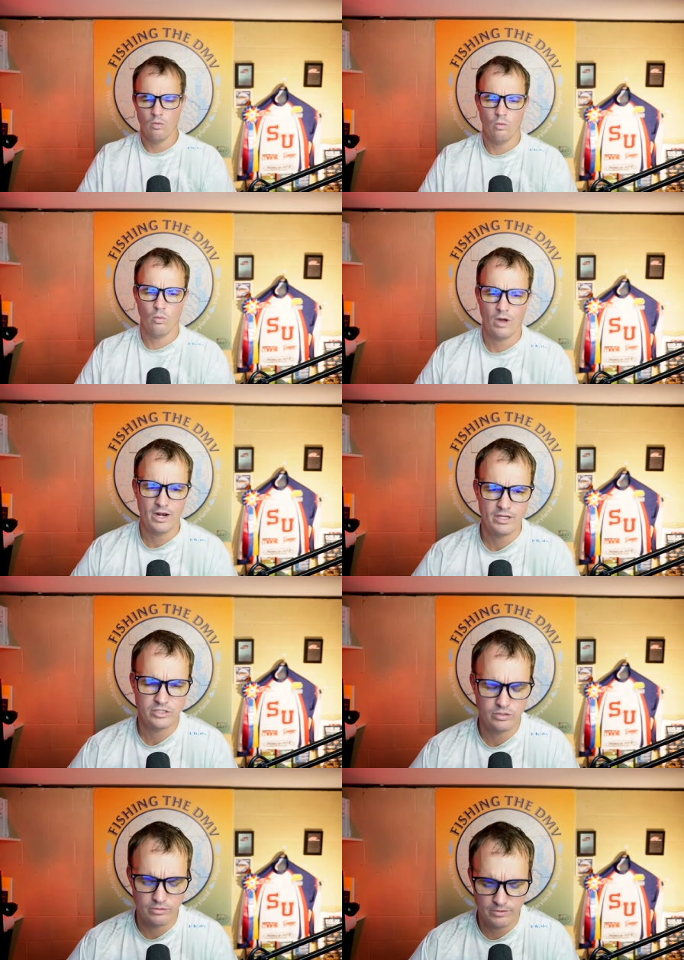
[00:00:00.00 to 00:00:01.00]
Why
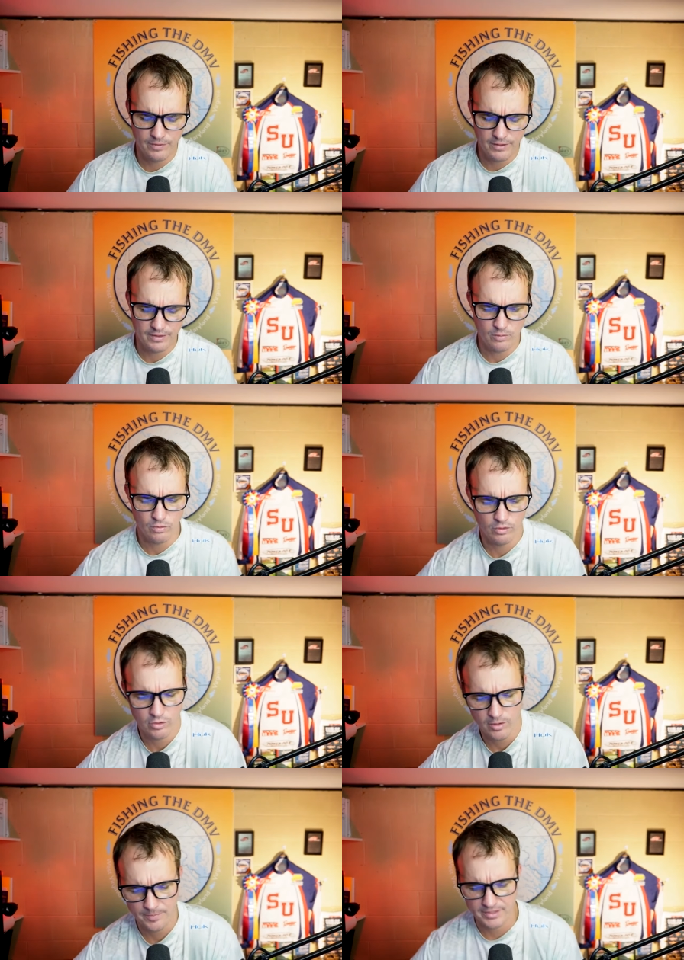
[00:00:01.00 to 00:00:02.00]
did you think they weren't
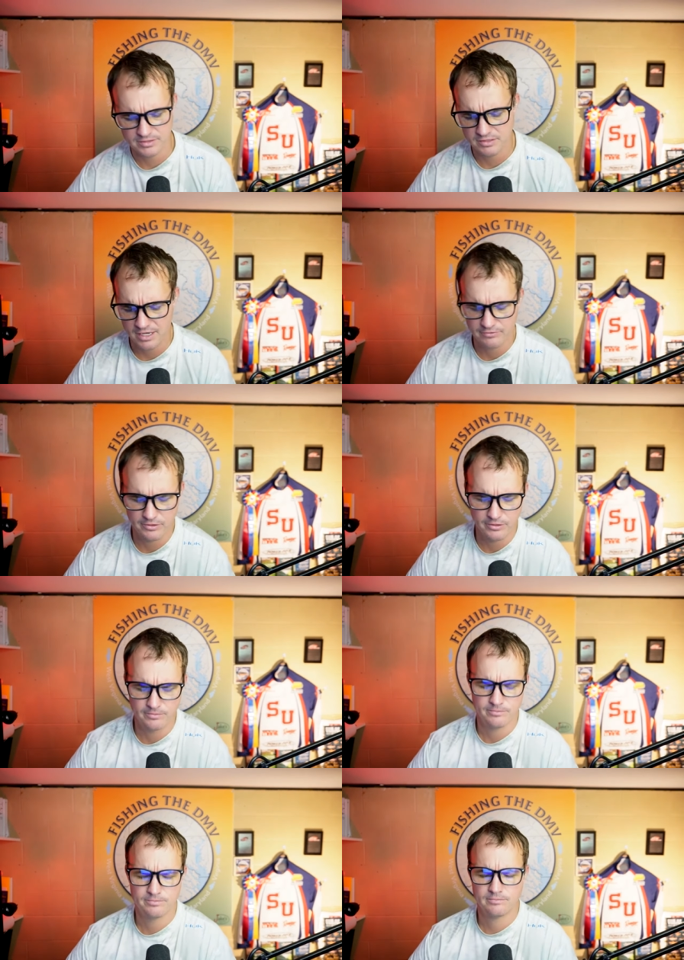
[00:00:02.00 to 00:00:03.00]
carp? Because it was the afternoon.